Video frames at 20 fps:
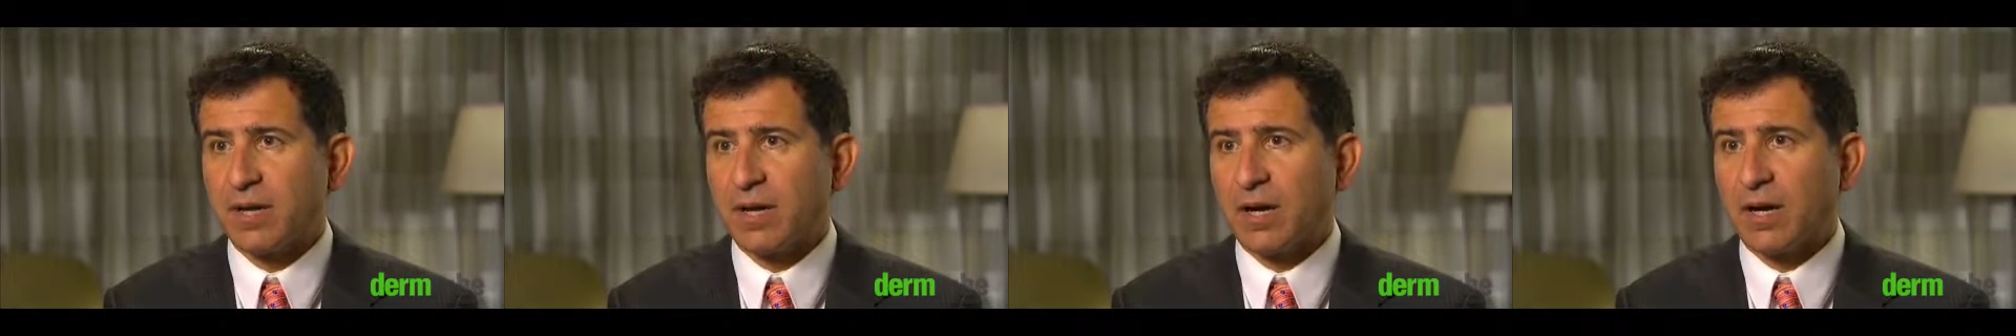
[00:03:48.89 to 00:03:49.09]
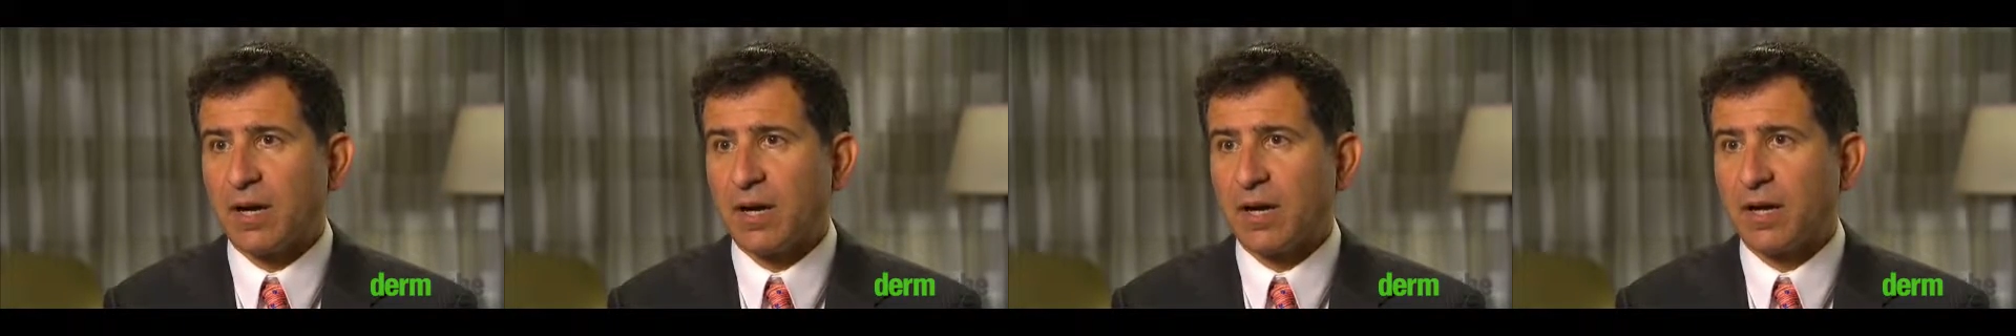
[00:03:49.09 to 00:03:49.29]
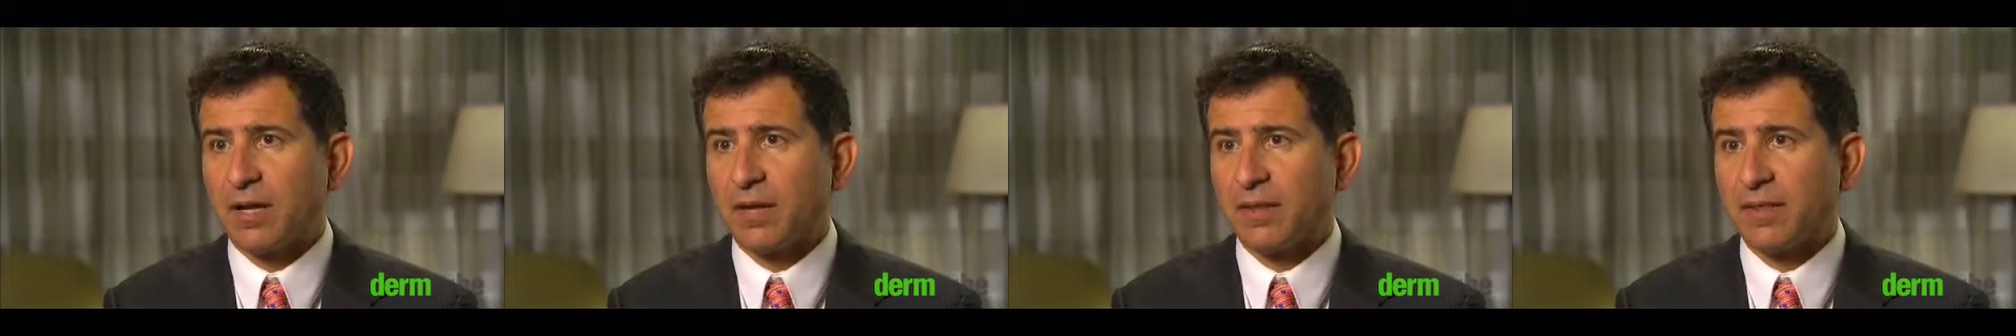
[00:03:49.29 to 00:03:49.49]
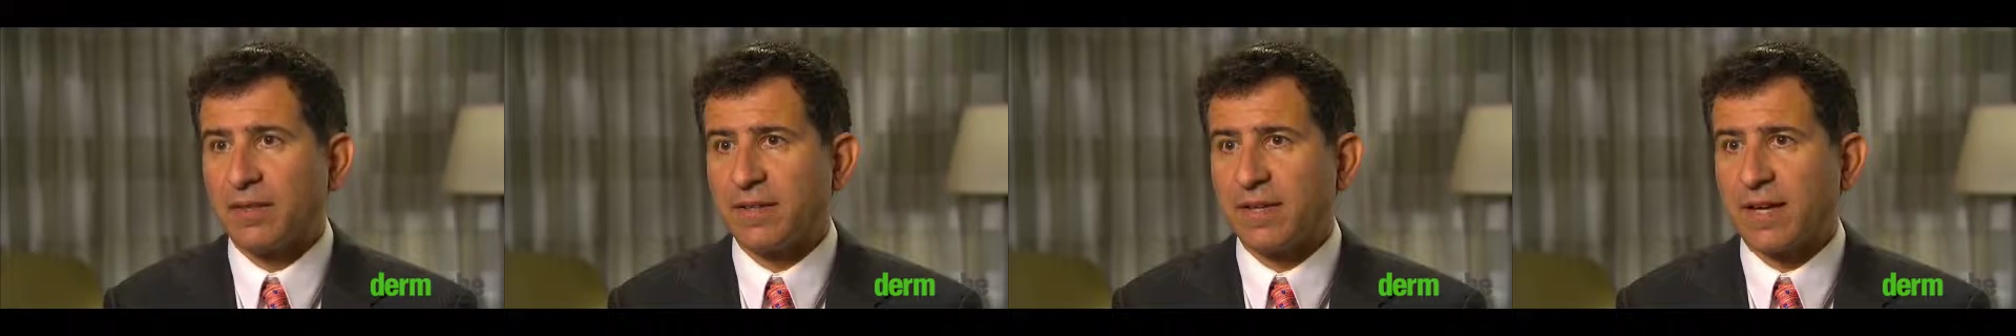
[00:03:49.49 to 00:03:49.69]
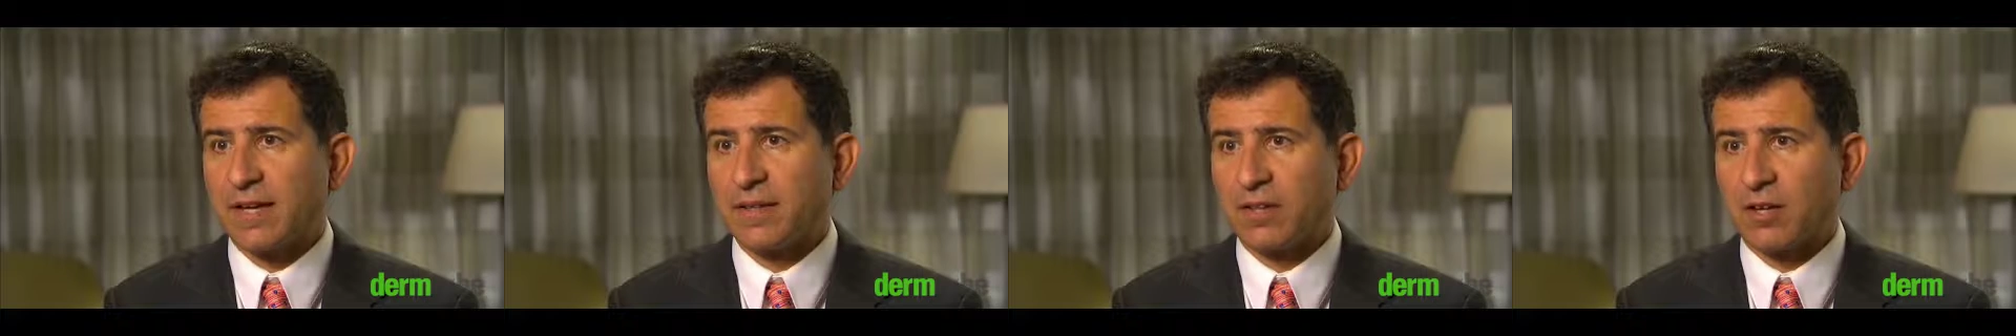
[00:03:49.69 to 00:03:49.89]

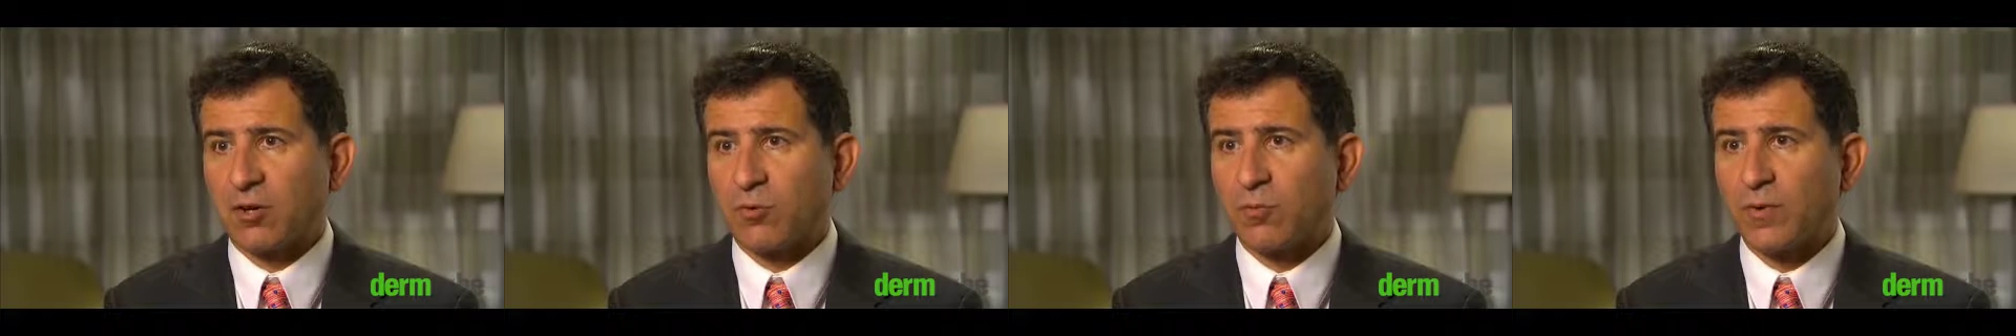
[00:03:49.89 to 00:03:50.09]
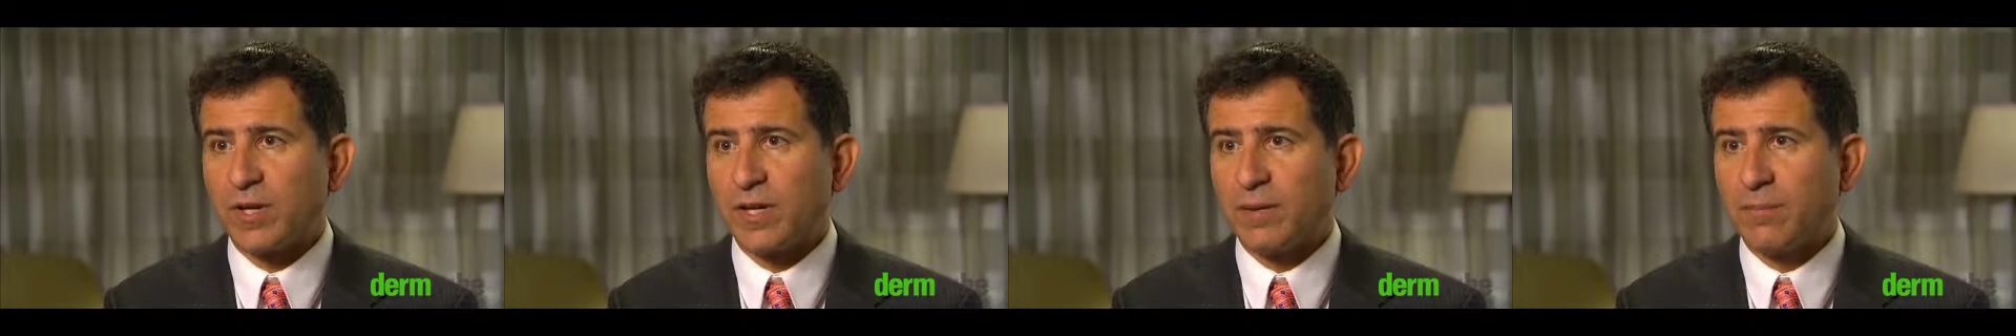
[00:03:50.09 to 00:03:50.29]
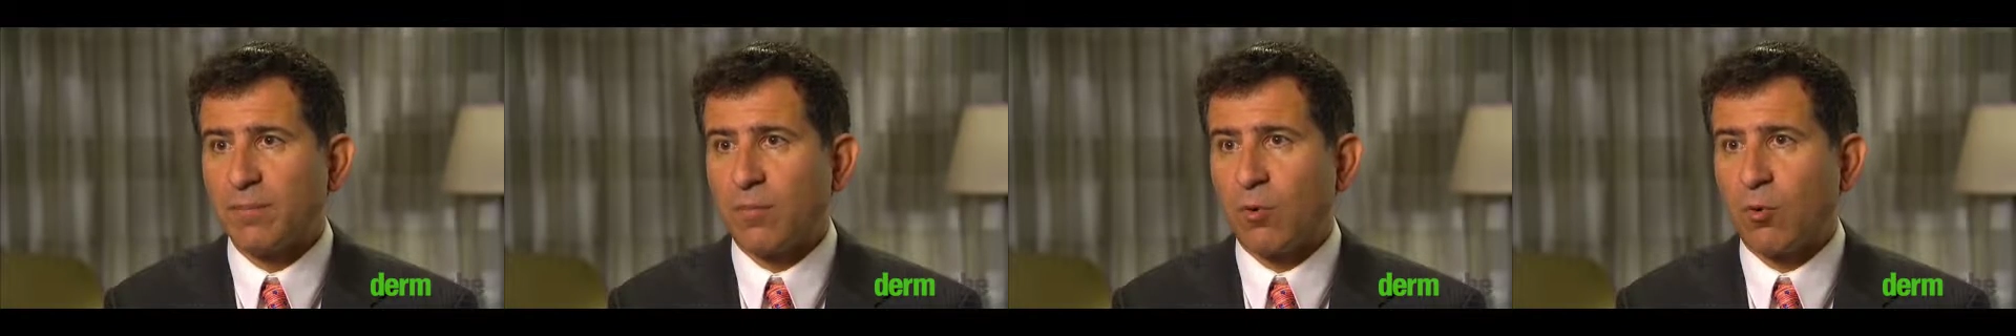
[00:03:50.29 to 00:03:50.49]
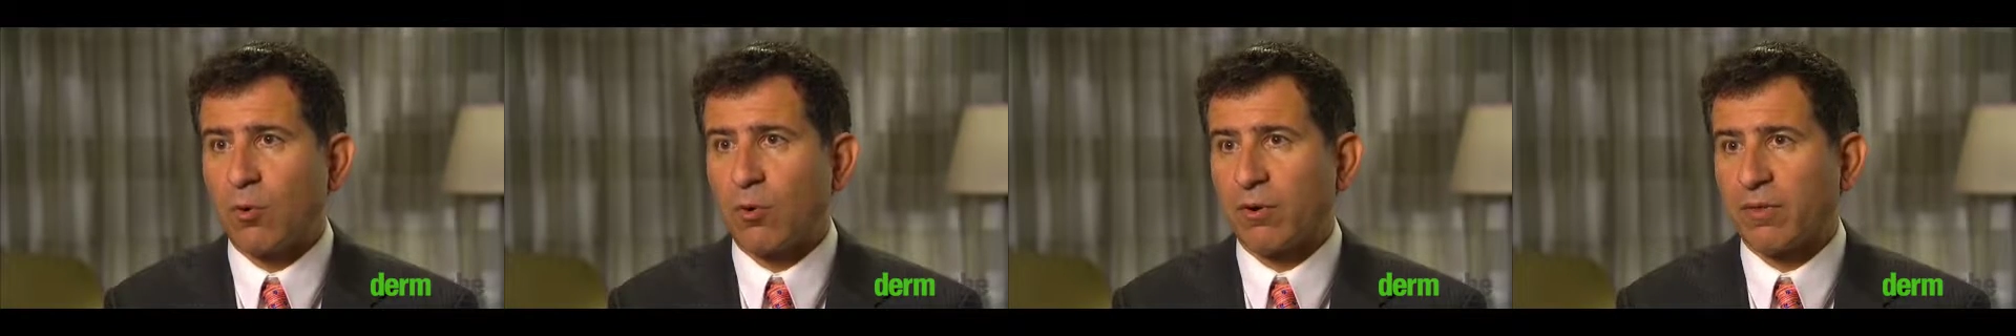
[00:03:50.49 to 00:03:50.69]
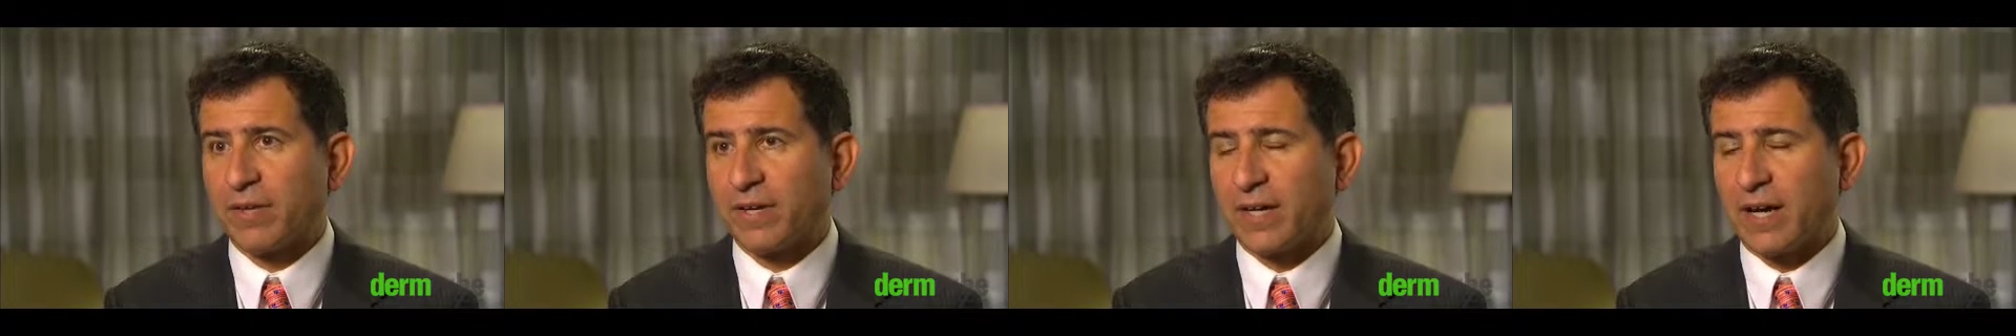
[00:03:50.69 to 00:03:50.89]
the alar rim,
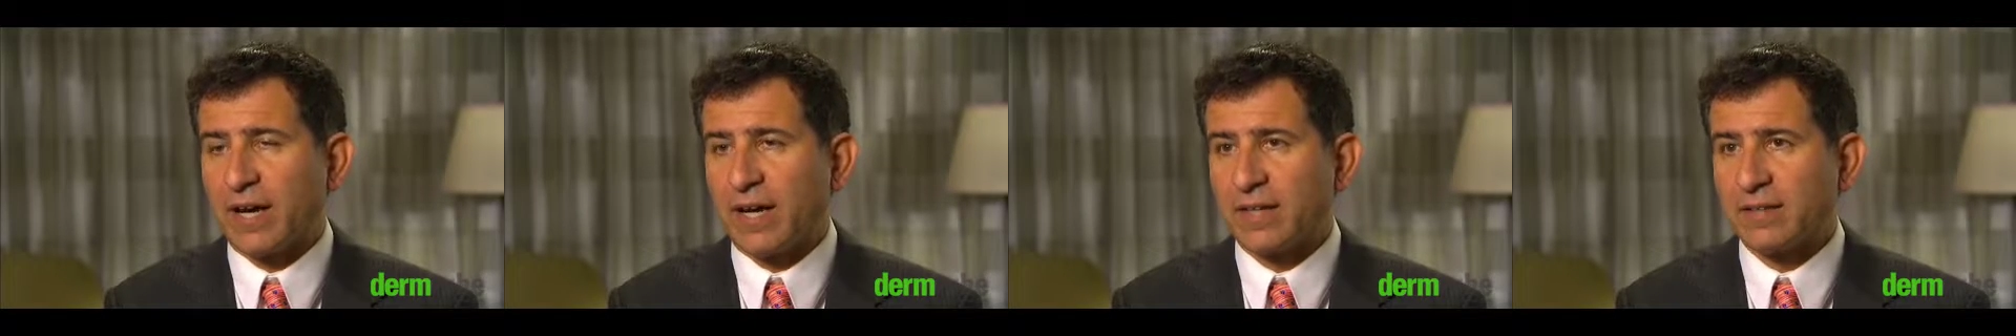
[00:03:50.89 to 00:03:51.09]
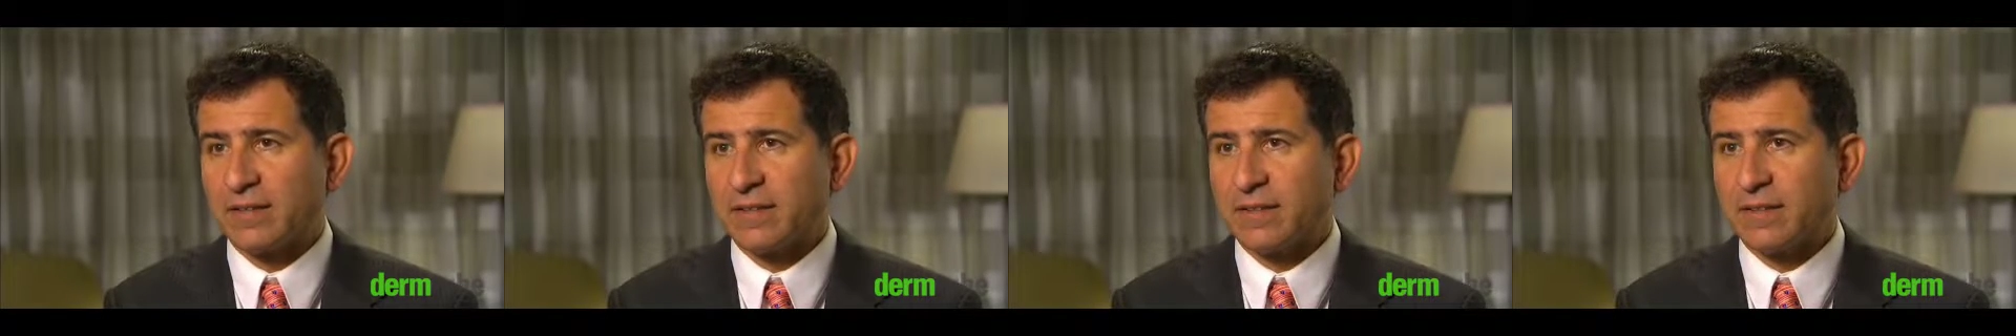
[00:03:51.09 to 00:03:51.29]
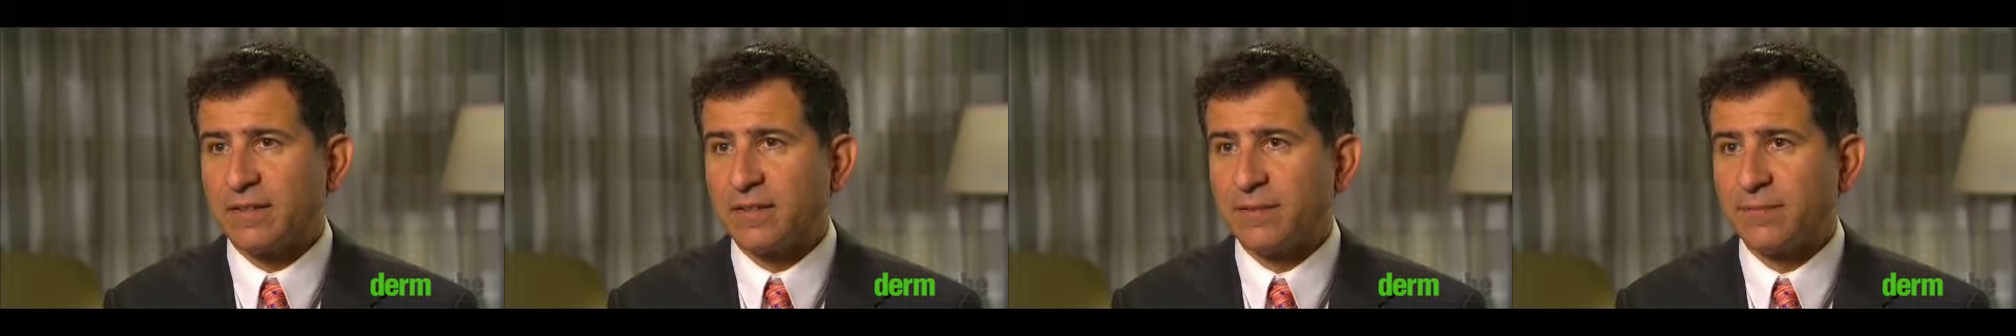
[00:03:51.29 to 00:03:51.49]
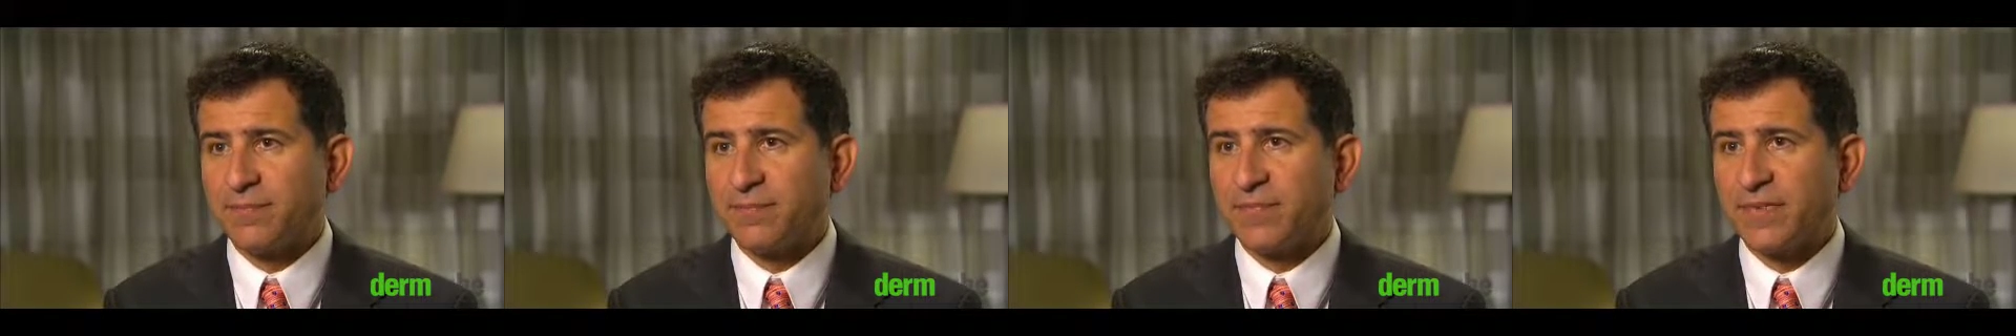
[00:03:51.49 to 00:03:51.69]
or the eyelid.